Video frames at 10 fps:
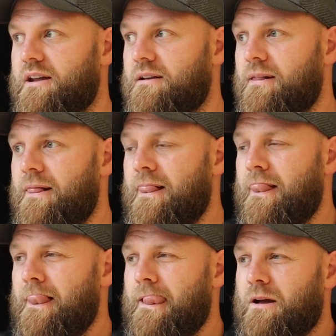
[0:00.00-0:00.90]
And
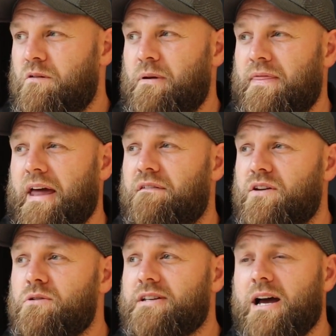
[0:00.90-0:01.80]
we've been there a
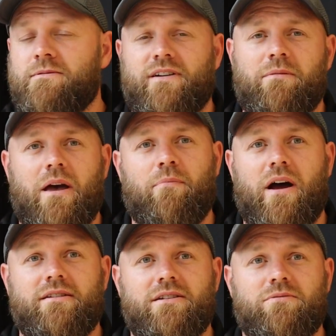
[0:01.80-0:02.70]
few times, we've had a bit of
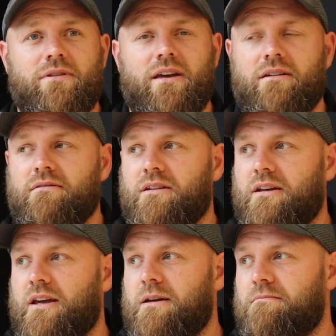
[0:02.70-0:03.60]
practice with it.
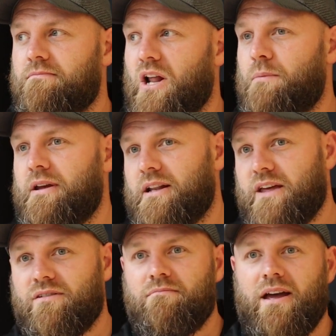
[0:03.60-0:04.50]
I've been
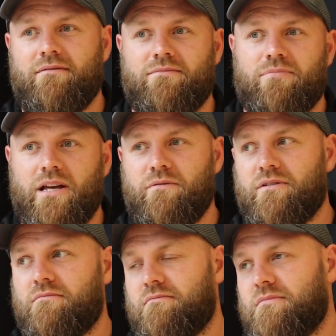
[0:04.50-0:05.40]
11 men playing
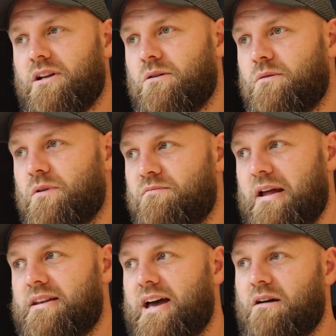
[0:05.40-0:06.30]
with
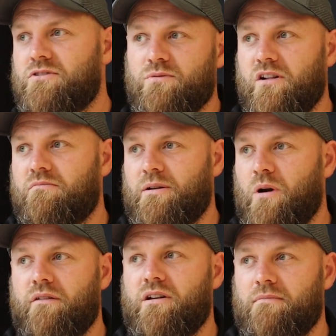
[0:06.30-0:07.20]
men down, 12 men,
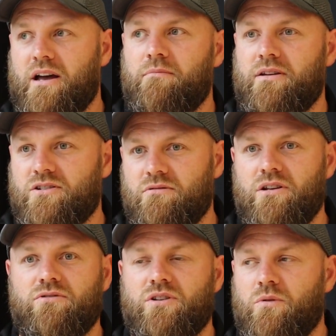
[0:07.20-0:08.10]
whatever it might be. So we're
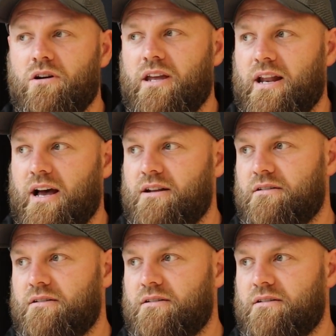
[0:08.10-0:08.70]
used to working hard.